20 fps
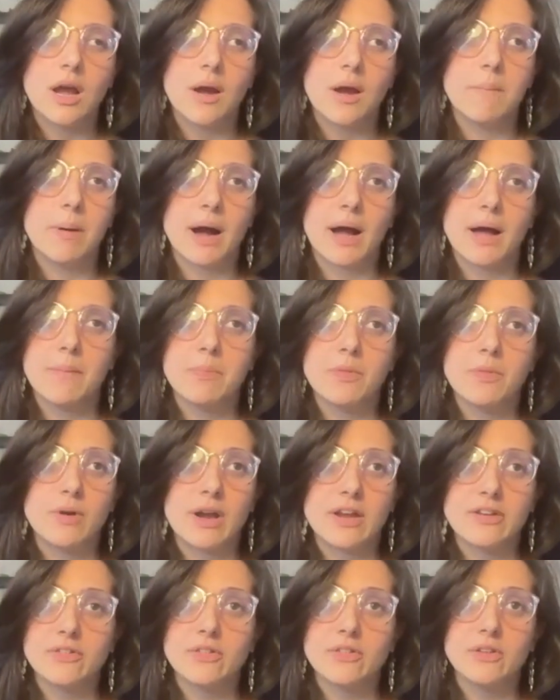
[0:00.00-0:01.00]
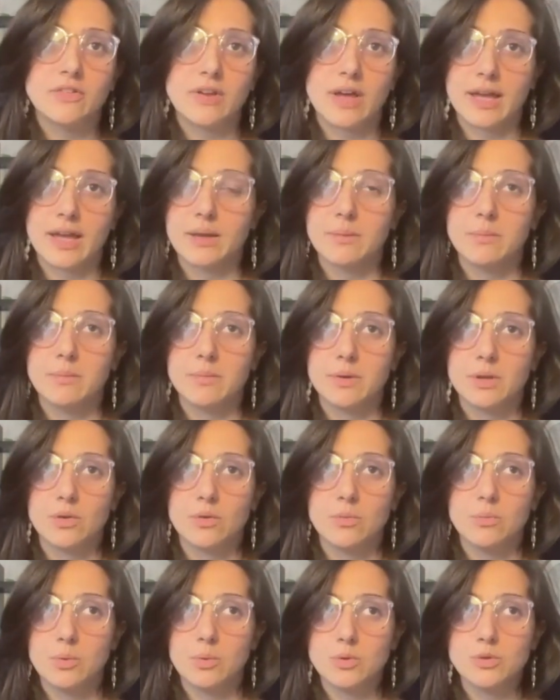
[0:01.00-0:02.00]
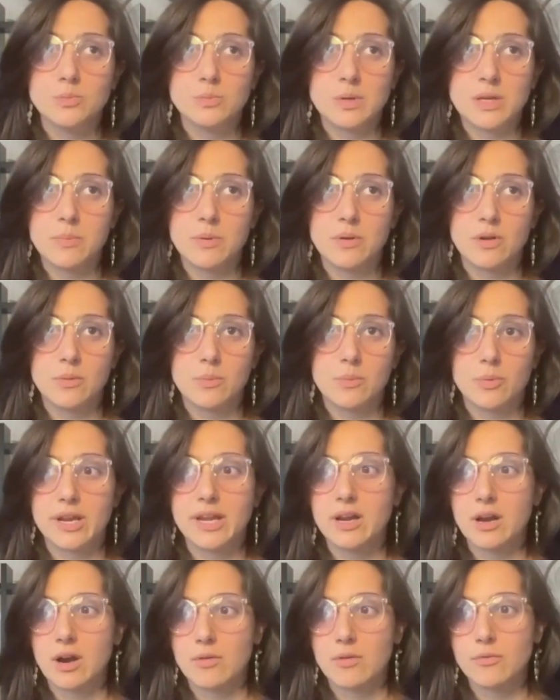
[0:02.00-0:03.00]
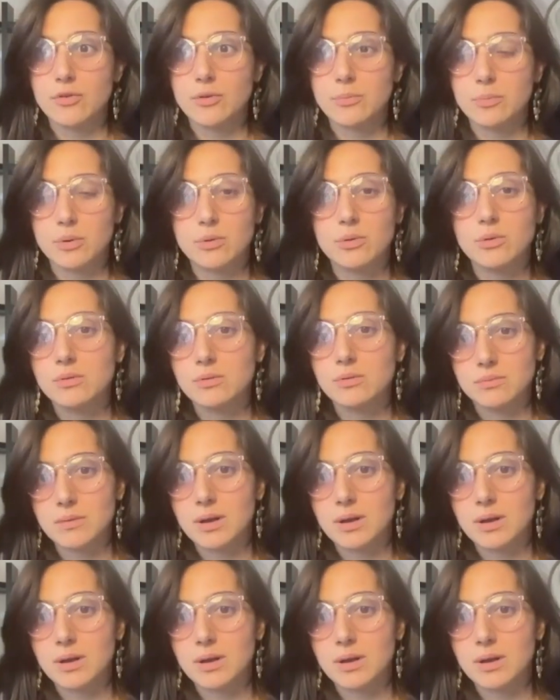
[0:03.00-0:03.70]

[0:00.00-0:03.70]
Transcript: But the rest of the time, you know, most people are pretty comfortable